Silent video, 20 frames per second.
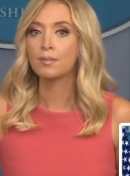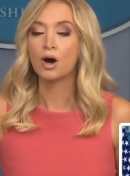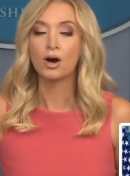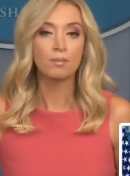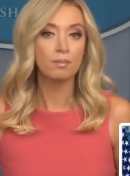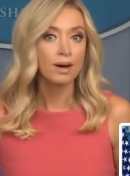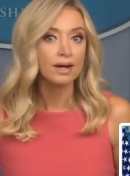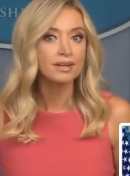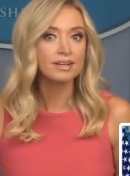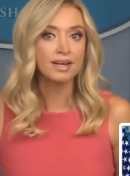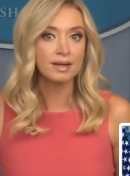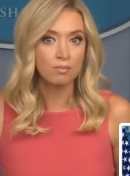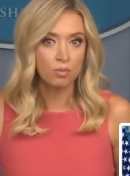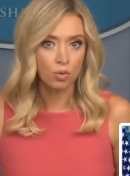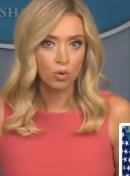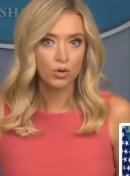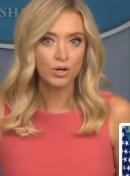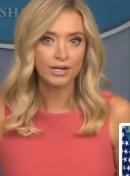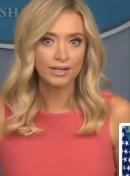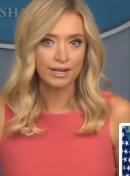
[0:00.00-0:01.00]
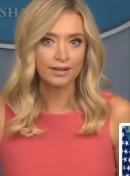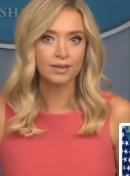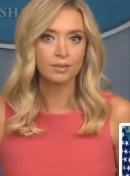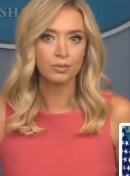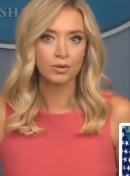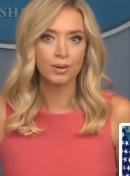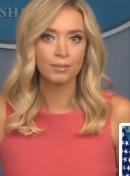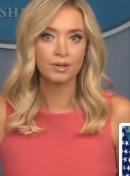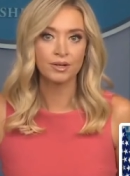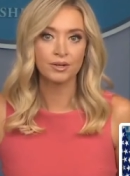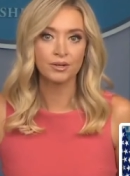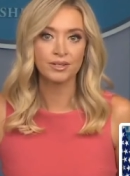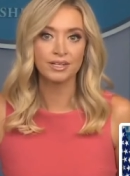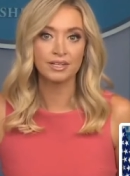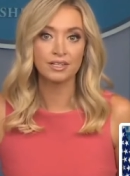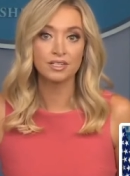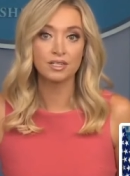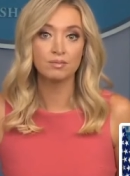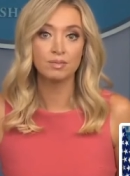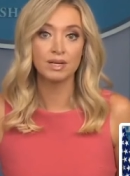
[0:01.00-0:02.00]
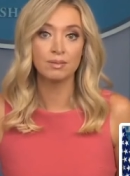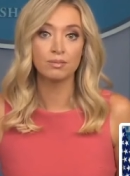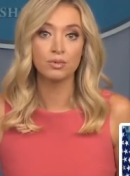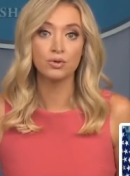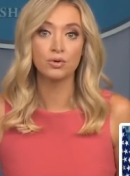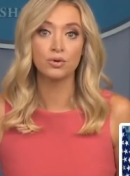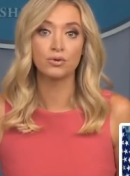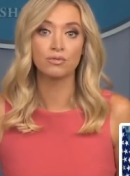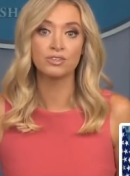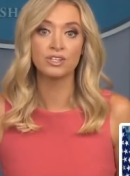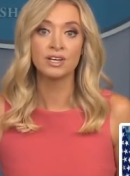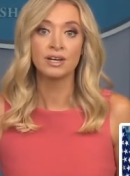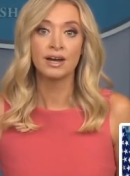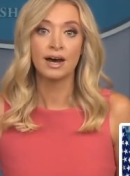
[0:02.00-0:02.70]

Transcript: on Monday morning that the perimeter needed to be moved.